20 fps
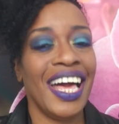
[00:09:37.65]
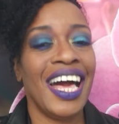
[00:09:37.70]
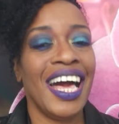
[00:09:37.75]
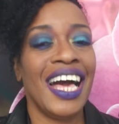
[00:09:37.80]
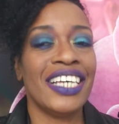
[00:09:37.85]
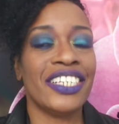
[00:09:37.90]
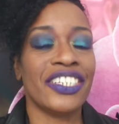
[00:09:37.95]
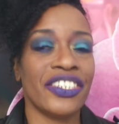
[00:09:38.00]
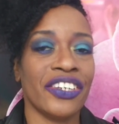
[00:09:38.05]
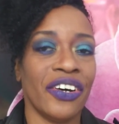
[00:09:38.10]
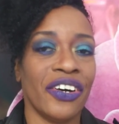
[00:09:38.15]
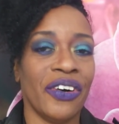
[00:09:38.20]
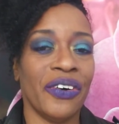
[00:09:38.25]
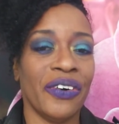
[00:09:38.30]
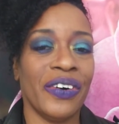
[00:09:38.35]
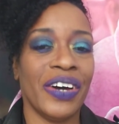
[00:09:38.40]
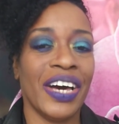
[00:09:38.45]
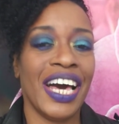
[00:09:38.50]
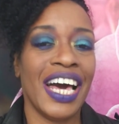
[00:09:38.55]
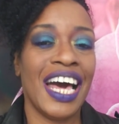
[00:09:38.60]

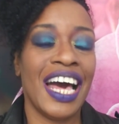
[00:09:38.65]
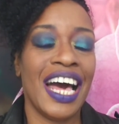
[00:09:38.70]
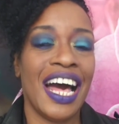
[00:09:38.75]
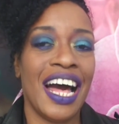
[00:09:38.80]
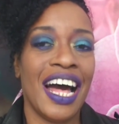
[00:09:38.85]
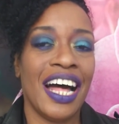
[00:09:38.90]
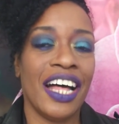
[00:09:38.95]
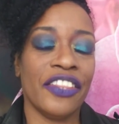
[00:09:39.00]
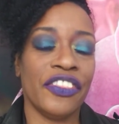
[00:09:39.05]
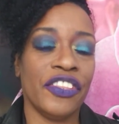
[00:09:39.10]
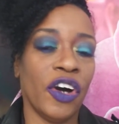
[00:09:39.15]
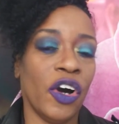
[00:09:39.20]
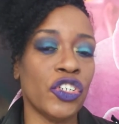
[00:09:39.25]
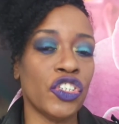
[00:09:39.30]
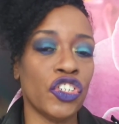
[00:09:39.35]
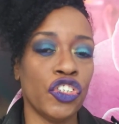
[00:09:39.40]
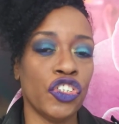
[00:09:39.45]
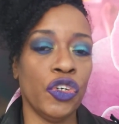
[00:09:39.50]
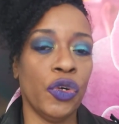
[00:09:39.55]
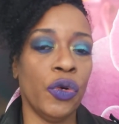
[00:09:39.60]
So those
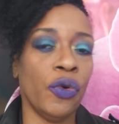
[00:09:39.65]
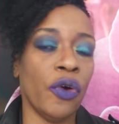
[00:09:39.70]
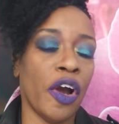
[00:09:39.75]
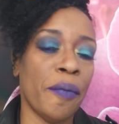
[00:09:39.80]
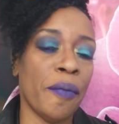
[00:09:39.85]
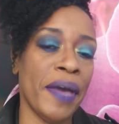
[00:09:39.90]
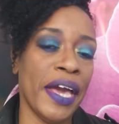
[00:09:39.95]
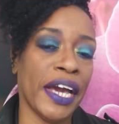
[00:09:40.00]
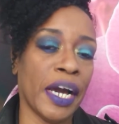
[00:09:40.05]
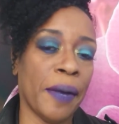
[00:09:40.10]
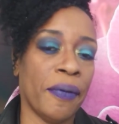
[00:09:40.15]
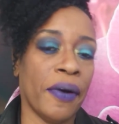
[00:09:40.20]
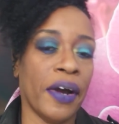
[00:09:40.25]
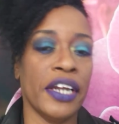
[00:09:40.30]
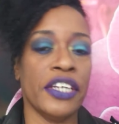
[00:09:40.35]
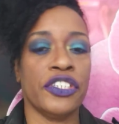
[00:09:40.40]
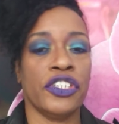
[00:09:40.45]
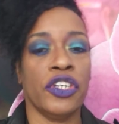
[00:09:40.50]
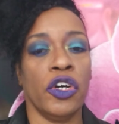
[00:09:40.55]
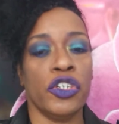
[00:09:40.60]
of you who are makeup
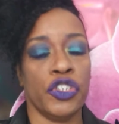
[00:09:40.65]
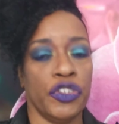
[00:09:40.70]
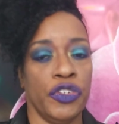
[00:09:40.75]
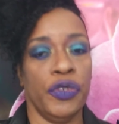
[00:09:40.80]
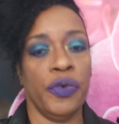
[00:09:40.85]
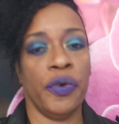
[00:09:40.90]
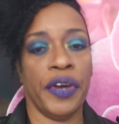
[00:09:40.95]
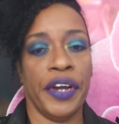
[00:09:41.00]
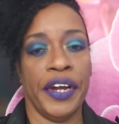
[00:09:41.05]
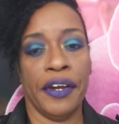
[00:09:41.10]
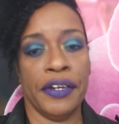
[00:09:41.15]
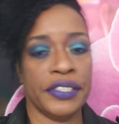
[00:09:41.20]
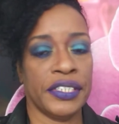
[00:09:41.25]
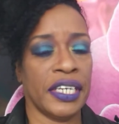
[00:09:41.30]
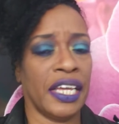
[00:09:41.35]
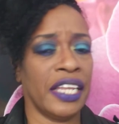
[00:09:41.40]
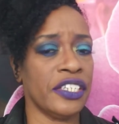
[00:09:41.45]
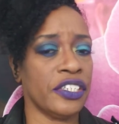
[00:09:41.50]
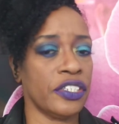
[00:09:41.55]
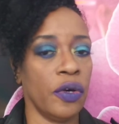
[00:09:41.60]
artists, those of you who are
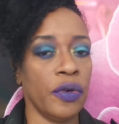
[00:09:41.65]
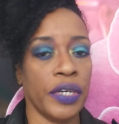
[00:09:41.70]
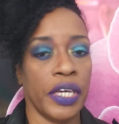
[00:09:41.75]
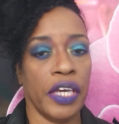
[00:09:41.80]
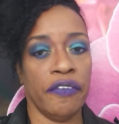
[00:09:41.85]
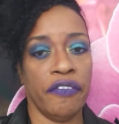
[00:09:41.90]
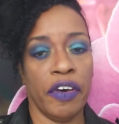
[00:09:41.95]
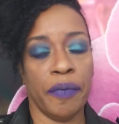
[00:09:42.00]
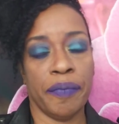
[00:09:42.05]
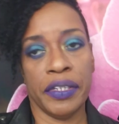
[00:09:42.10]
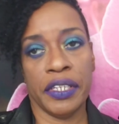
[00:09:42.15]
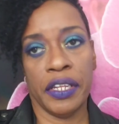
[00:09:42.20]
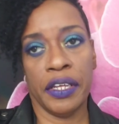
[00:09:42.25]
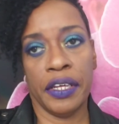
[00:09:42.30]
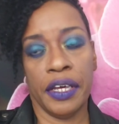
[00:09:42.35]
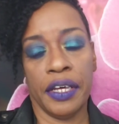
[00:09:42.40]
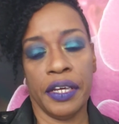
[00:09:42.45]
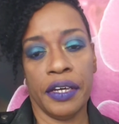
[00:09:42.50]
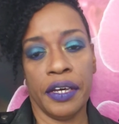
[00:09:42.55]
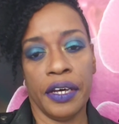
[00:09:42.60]
hairstylists, don't give up in
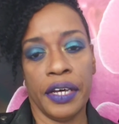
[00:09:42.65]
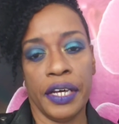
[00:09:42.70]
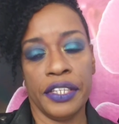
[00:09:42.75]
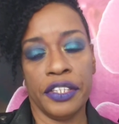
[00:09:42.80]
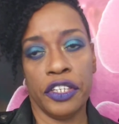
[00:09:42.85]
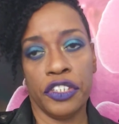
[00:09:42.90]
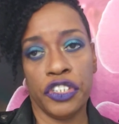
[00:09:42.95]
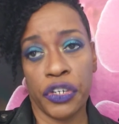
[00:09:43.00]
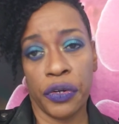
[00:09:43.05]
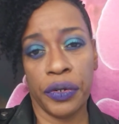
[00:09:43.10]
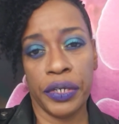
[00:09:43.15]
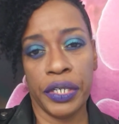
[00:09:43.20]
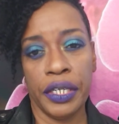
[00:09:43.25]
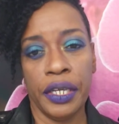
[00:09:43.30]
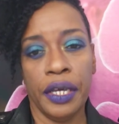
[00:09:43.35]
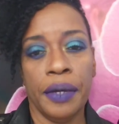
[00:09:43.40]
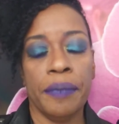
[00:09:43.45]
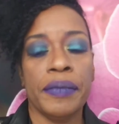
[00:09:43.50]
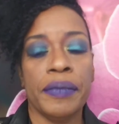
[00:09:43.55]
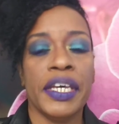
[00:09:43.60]
the journey.
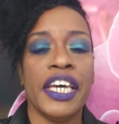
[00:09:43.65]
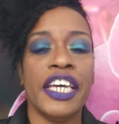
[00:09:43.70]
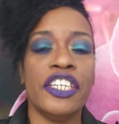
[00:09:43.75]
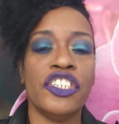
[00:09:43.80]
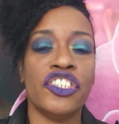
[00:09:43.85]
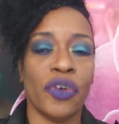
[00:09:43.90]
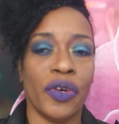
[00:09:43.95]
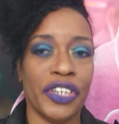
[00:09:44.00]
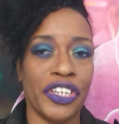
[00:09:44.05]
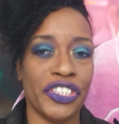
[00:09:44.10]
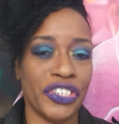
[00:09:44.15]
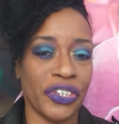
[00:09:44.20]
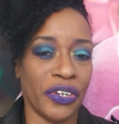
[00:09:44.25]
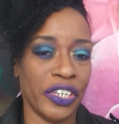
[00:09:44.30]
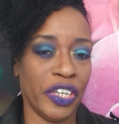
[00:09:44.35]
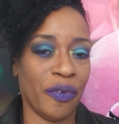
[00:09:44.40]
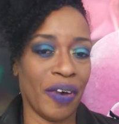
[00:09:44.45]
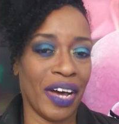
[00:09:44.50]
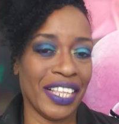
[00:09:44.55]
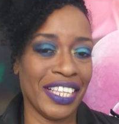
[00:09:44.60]
Enjoy the journey
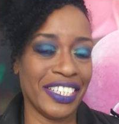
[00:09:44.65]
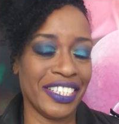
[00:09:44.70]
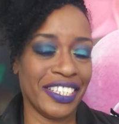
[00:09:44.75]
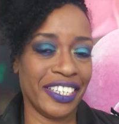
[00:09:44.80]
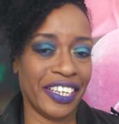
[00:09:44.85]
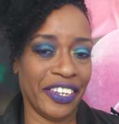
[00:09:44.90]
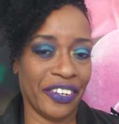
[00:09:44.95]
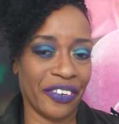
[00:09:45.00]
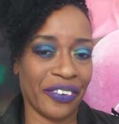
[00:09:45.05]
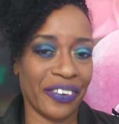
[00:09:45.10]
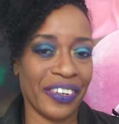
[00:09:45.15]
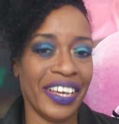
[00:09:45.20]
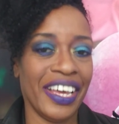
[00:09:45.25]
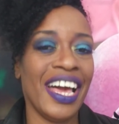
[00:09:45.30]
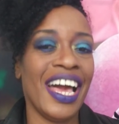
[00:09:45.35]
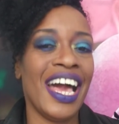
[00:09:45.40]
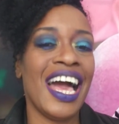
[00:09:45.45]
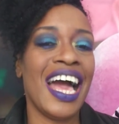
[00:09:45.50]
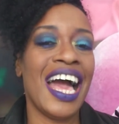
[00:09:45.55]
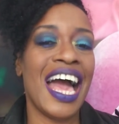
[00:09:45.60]
while it's here.
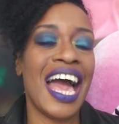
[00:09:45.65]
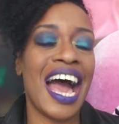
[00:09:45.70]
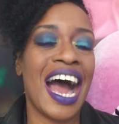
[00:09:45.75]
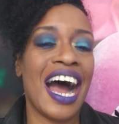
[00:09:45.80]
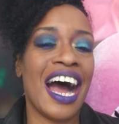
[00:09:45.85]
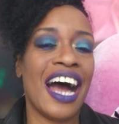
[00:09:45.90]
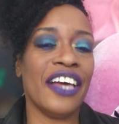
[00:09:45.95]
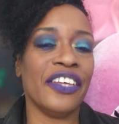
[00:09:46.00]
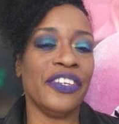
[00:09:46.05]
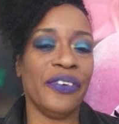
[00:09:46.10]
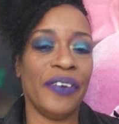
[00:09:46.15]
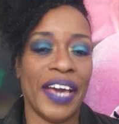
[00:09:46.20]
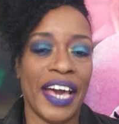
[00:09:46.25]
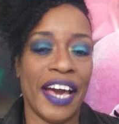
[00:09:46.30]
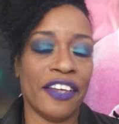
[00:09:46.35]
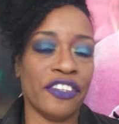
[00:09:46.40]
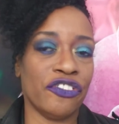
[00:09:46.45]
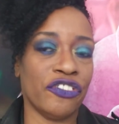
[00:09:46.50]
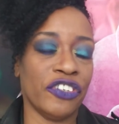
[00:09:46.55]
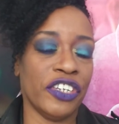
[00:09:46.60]
You
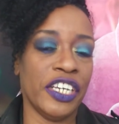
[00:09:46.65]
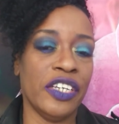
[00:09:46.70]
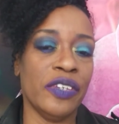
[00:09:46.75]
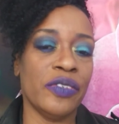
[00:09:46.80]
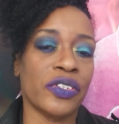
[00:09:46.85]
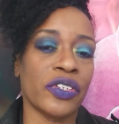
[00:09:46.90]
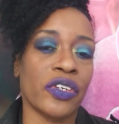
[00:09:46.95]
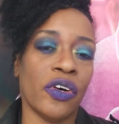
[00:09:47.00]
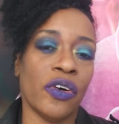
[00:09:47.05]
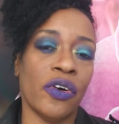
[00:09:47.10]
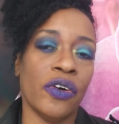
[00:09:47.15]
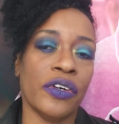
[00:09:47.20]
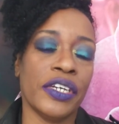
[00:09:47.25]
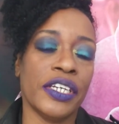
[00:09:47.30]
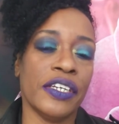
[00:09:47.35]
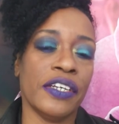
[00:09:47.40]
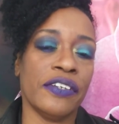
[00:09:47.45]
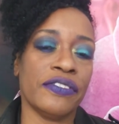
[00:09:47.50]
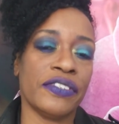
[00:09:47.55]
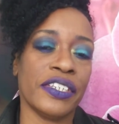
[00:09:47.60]
have dreams, goals,
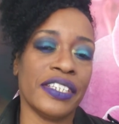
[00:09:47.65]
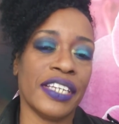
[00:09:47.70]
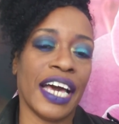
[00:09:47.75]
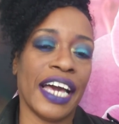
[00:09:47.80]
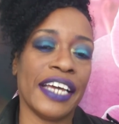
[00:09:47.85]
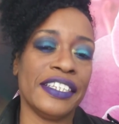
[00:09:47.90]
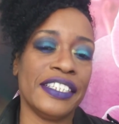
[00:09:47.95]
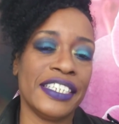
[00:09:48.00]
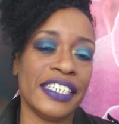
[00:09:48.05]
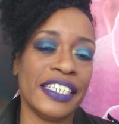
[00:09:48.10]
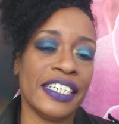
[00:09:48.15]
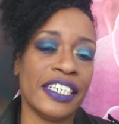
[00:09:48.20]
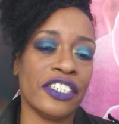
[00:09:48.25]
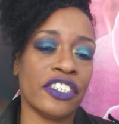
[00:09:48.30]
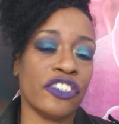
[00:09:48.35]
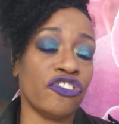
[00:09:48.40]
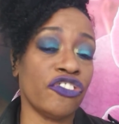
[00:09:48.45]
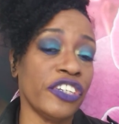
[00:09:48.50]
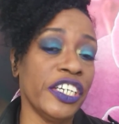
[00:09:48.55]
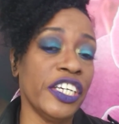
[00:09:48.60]
gifts, and ideas.
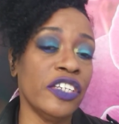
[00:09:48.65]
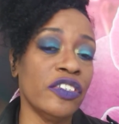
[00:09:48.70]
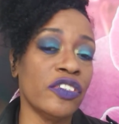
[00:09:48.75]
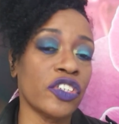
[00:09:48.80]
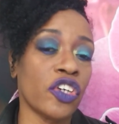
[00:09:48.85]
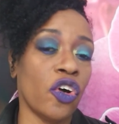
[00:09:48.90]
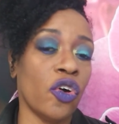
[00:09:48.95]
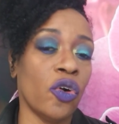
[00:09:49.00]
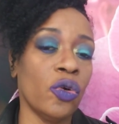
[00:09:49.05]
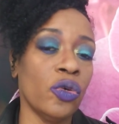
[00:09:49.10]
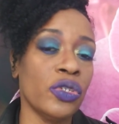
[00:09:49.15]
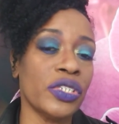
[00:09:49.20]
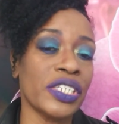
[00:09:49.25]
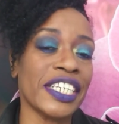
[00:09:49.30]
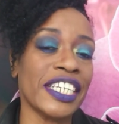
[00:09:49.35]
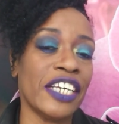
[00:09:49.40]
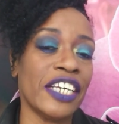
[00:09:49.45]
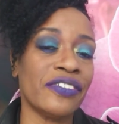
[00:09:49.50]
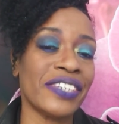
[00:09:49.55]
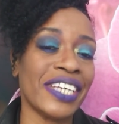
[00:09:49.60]
Dreams, goals,
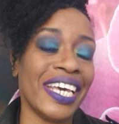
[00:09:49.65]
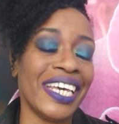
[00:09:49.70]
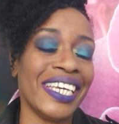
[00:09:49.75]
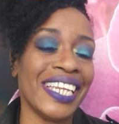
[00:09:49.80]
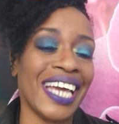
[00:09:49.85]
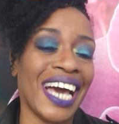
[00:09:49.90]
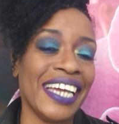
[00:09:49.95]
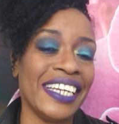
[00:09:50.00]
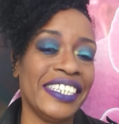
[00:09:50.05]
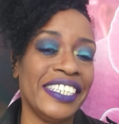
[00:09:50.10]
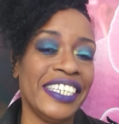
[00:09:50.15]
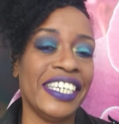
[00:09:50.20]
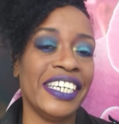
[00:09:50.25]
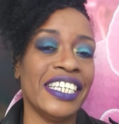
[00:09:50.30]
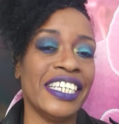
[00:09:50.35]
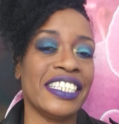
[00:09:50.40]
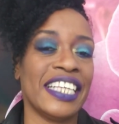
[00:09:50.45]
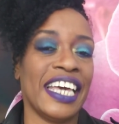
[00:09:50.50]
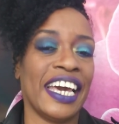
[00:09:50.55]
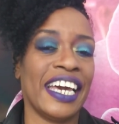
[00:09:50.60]
gifts, and
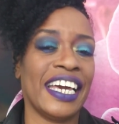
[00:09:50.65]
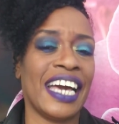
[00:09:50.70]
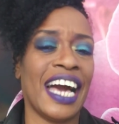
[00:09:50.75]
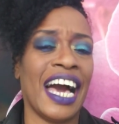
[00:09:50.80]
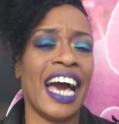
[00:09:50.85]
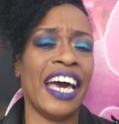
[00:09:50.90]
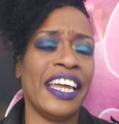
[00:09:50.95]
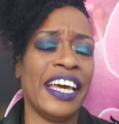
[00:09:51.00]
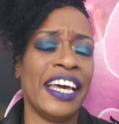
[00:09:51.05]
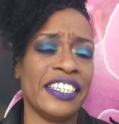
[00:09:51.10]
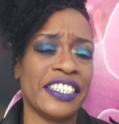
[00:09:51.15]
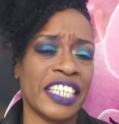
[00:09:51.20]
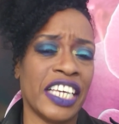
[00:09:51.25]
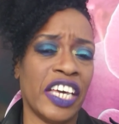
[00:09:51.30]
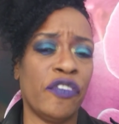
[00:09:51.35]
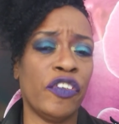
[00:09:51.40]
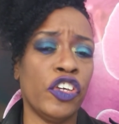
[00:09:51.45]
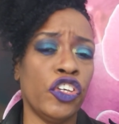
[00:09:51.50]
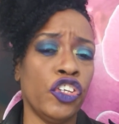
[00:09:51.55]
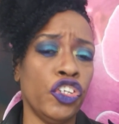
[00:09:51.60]
ideas that God has
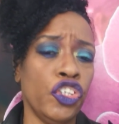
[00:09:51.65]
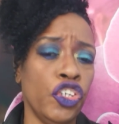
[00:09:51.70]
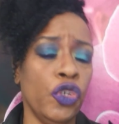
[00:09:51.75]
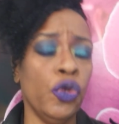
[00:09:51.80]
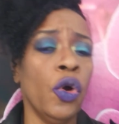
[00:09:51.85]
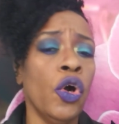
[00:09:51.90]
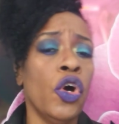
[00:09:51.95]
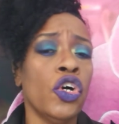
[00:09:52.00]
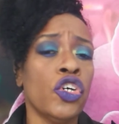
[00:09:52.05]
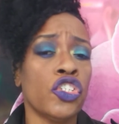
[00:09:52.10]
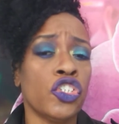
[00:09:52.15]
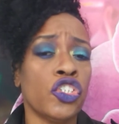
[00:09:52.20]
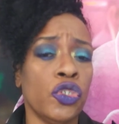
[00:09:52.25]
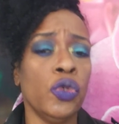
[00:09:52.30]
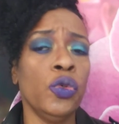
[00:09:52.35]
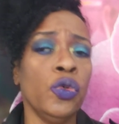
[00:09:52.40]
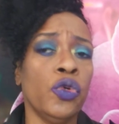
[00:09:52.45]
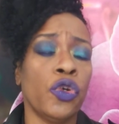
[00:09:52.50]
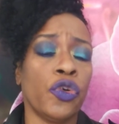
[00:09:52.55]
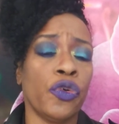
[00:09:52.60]
given you
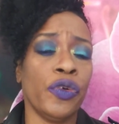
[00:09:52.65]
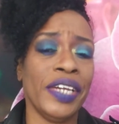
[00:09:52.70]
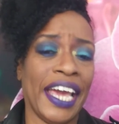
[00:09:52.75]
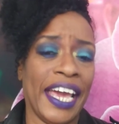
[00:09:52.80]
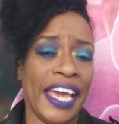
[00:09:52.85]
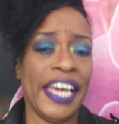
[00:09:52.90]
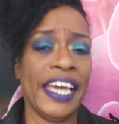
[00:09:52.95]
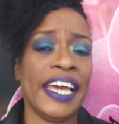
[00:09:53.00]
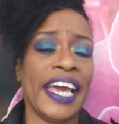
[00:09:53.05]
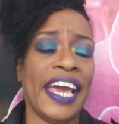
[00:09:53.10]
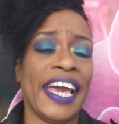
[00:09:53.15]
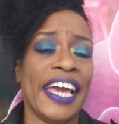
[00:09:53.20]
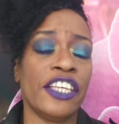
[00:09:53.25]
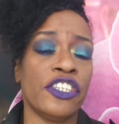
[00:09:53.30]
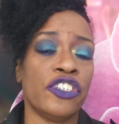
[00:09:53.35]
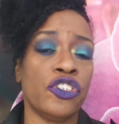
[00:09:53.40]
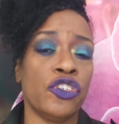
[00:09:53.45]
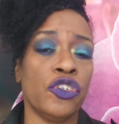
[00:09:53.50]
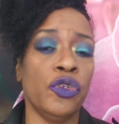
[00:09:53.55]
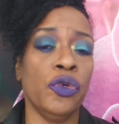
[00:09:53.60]
to create and
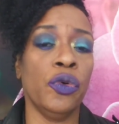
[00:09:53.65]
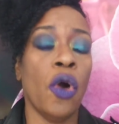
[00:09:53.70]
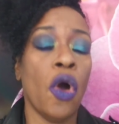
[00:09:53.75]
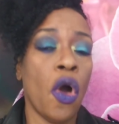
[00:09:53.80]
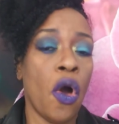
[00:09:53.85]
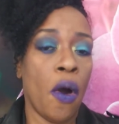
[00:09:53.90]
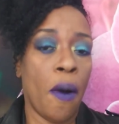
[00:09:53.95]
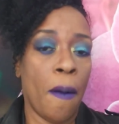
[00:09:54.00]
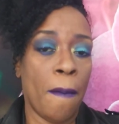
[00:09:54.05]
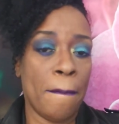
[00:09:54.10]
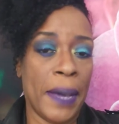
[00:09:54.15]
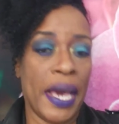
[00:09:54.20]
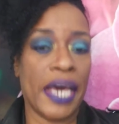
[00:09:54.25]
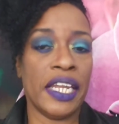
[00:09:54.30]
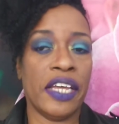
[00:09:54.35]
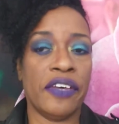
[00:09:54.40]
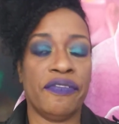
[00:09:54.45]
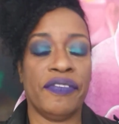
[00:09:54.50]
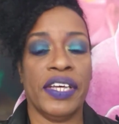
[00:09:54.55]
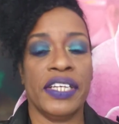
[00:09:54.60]
to
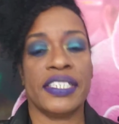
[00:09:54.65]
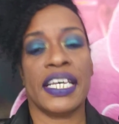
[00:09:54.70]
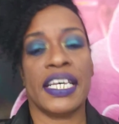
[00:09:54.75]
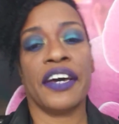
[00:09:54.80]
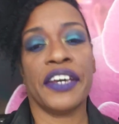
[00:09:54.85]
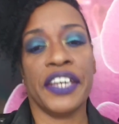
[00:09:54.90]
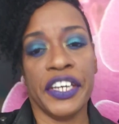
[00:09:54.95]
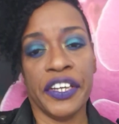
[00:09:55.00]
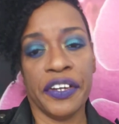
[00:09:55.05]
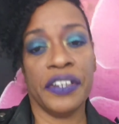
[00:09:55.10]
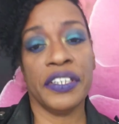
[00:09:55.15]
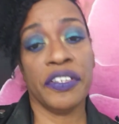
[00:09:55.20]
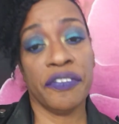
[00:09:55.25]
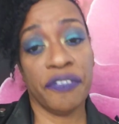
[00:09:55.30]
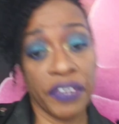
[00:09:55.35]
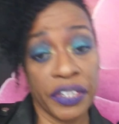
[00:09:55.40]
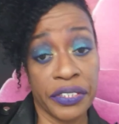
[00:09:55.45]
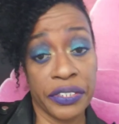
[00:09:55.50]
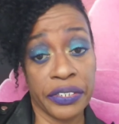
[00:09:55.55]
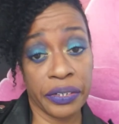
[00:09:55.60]
manifest out here in the
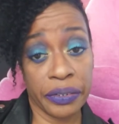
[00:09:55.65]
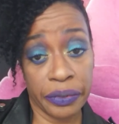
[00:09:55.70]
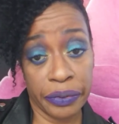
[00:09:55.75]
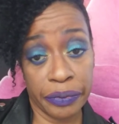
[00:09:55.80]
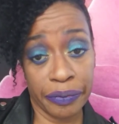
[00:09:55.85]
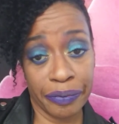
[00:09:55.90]
physical.